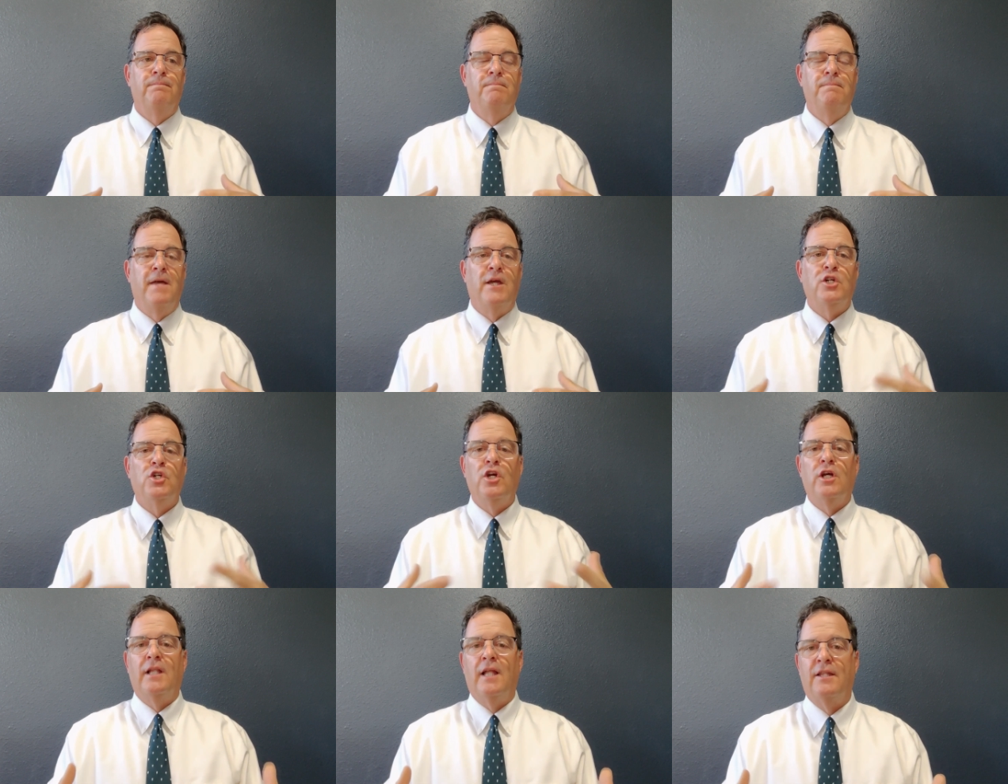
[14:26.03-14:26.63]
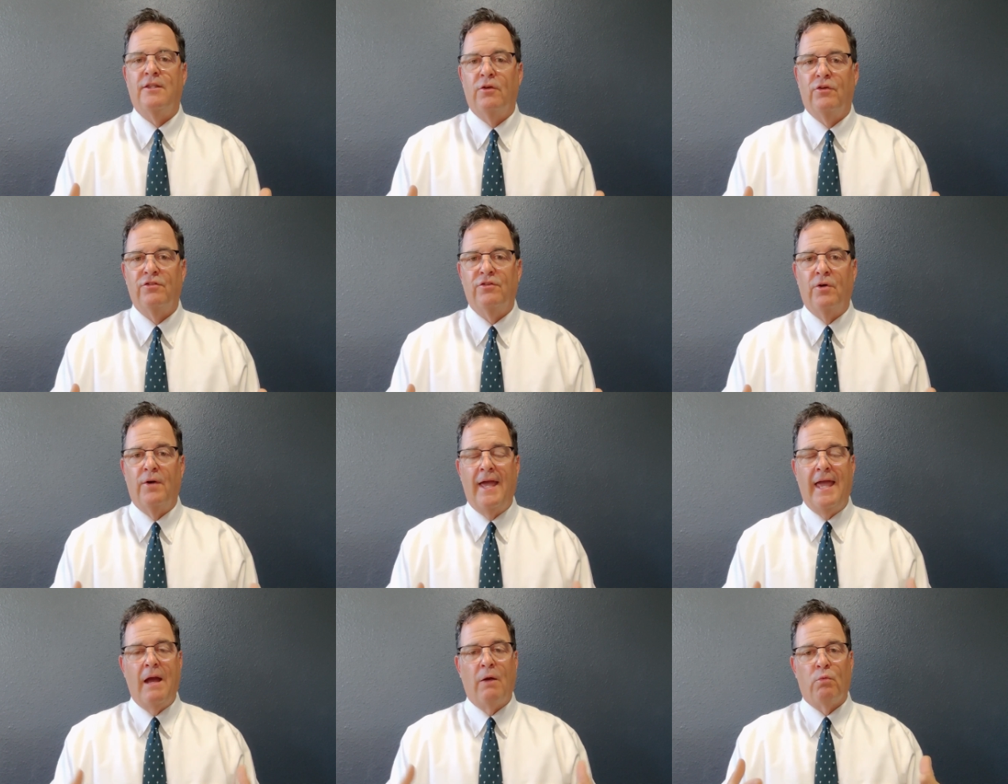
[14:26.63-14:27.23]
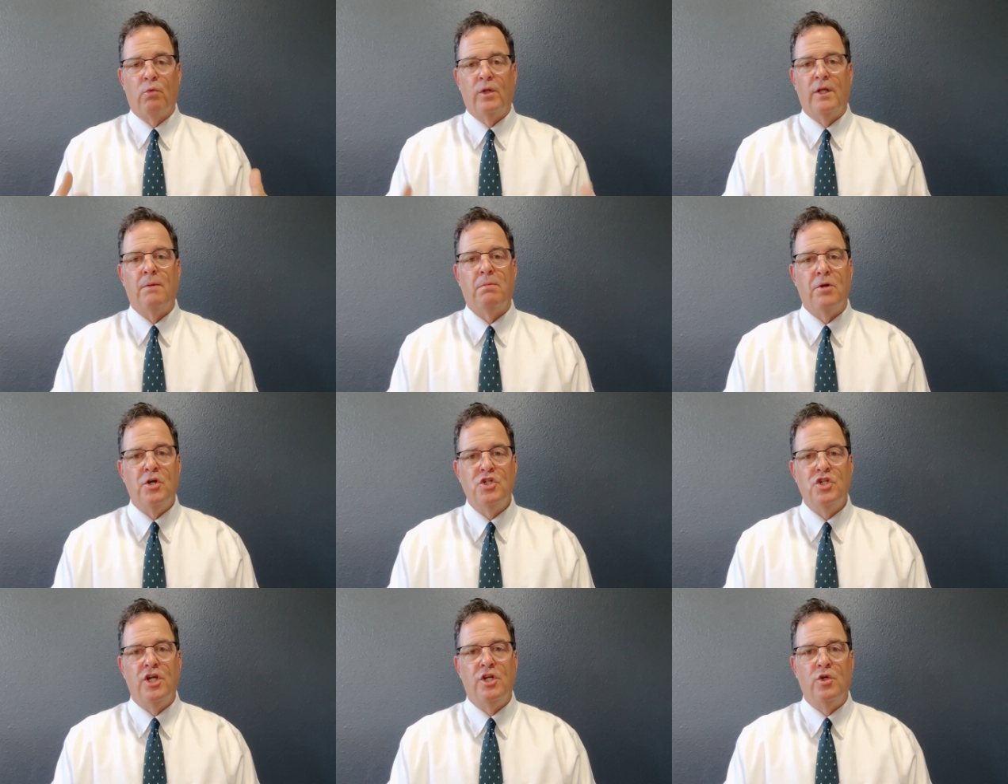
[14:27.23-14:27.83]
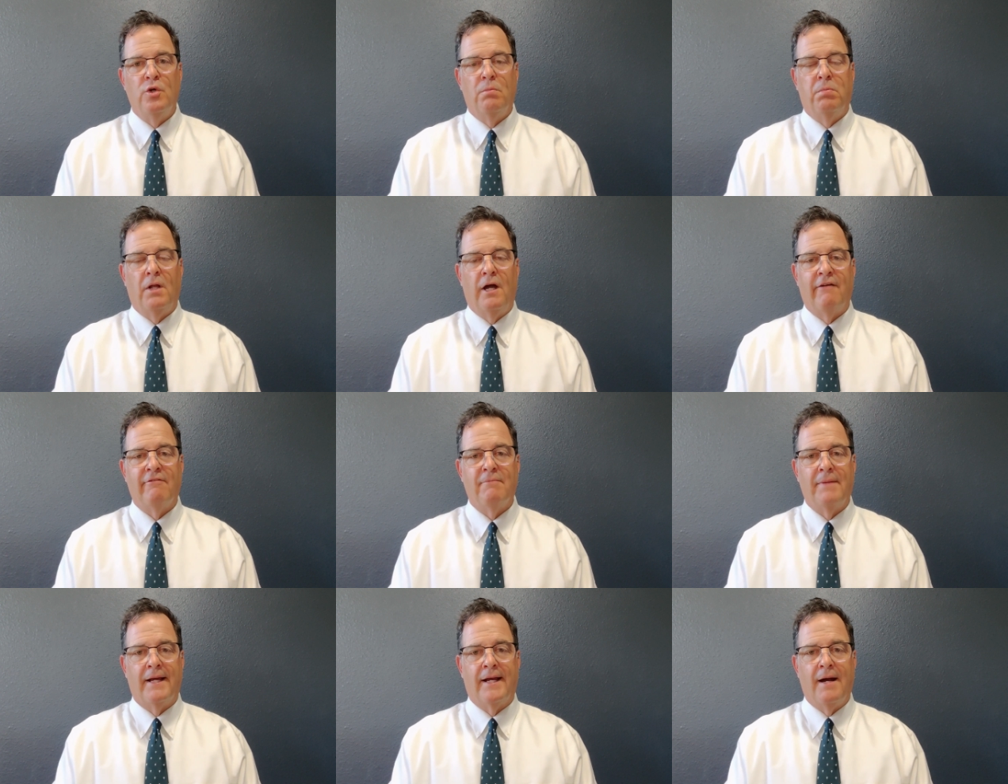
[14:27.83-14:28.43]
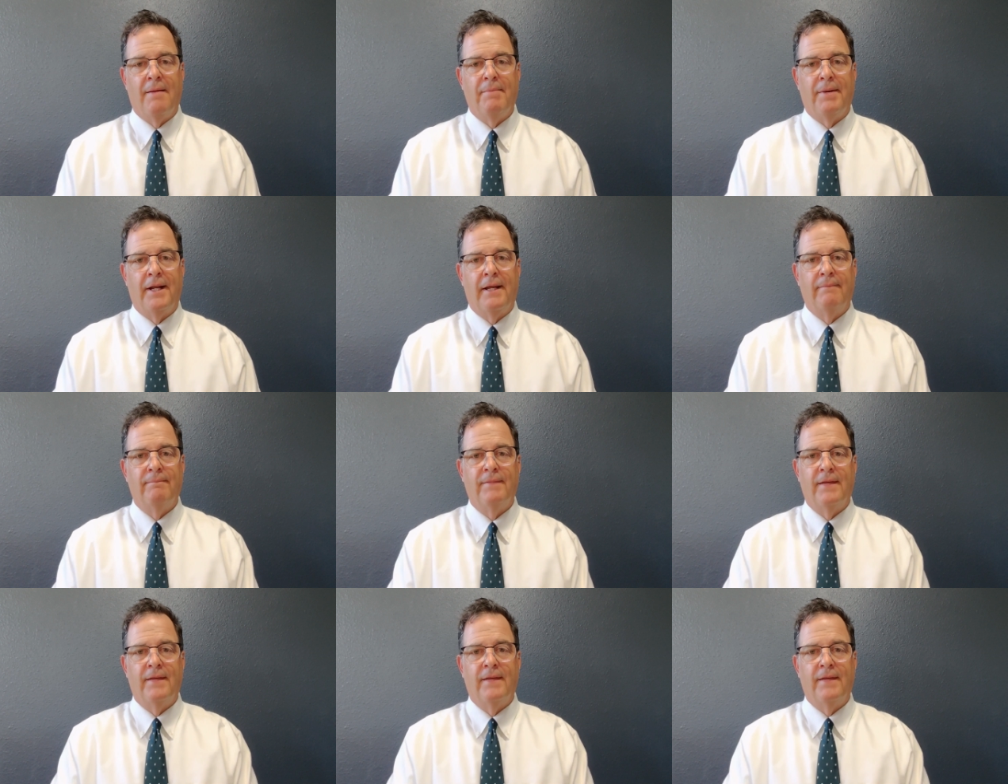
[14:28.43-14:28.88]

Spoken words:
Make sure you let those know, hey, I really appreciate you applying for my company.